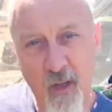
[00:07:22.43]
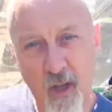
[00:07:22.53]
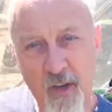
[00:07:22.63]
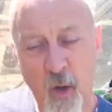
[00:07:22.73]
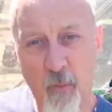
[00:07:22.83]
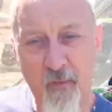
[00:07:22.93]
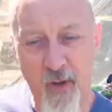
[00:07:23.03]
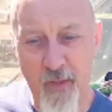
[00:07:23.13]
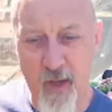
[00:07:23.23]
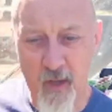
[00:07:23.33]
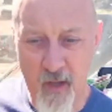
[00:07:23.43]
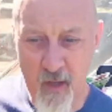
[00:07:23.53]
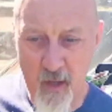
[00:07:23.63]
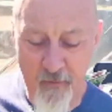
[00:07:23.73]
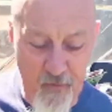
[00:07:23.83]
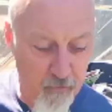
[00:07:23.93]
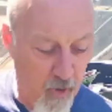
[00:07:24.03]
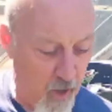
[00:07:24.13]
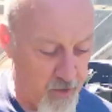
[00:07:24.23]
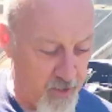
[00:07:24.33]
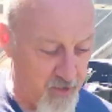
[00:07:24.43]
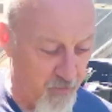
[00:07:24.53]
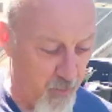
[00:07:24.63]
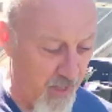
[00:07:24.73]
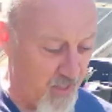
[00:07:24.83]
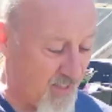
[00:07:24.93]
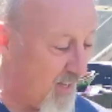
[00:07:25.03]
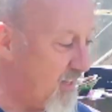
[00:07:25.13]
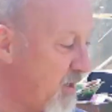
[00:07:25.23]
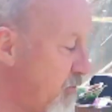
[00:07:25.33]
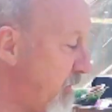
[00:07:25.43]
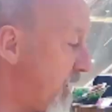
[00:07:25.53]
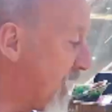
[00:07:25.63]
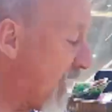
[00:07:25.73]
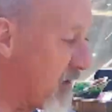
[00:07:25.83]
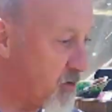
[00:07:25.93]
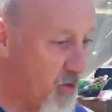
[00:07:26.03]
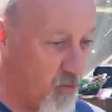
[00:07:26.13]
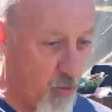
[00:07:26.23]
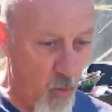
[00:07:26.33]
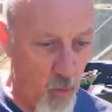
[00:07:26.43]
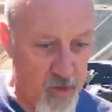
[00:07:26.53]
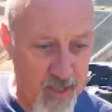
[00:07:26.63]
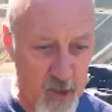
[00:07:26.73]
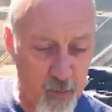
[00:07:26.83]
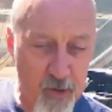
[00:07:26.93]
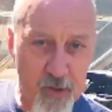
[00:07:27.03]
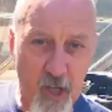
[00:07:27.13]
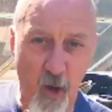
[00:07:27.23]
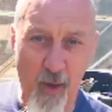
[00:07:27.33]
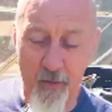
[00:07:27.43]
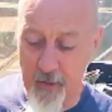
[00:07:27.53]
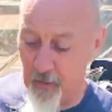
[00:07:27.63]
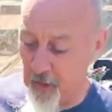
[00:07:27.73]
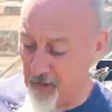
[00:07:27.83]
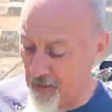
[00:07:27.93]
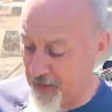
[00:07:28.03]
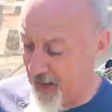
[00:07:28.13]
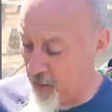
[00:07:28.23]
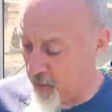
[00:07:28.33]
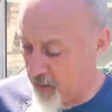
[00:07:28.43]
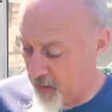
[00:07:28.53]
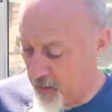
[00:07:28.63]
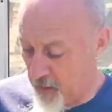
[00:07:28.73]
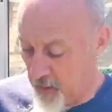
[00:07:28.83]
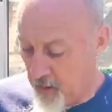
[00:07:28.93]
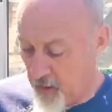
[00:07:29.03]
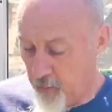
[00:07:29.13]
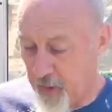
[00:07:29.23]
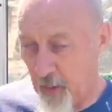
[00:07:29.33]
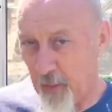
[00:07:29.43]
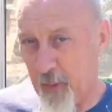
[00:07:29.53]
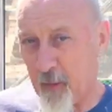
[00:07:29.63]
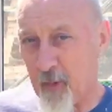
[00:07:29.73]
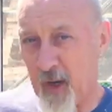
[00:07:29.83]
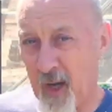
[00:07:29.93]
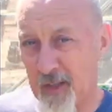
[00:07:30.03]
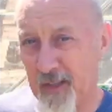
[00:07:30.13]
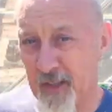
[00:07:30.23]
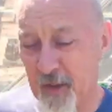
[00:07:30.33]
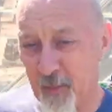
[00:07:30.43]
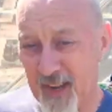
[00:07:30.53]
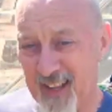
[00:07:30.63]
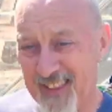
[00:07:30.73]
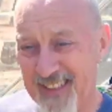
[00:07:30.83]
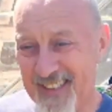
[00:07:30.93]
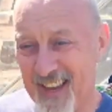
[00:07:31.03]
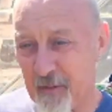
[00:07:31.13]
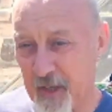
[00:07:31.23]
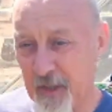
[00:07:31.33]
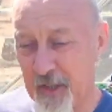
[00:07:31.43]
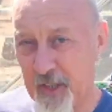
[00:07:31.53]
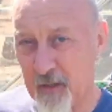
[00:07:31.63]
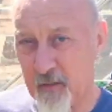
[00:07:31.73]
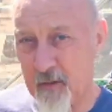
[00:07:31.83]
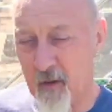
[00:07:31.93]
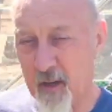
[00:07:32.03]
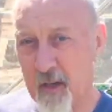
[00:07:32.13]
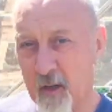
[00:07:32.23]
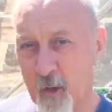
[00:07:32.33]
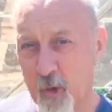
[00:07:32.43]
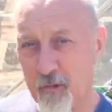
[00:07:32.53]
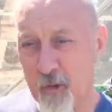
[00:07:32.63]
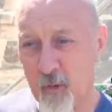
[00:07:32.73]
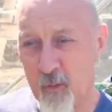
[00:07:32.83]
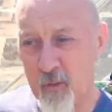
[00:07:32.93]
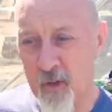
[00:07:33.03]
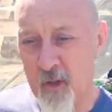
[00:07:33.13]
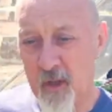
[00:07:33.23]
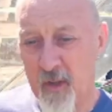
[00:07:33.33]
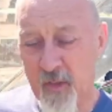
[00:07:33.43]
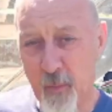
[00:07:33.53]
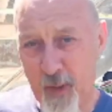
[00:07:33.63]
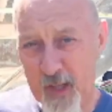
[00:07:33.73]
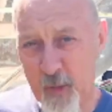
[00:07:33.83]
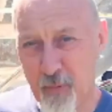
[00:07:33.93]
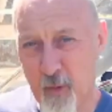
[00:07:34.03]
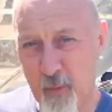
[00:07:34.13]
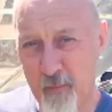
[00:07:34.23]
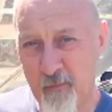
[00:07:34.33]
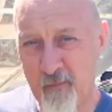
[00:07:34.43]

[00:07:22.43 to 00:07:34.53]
a number of other varieties of plant in the greenhouse that are all desperate to go out on the ground now. But I'm a bit reluctant to plant these out until I can control the pest problem.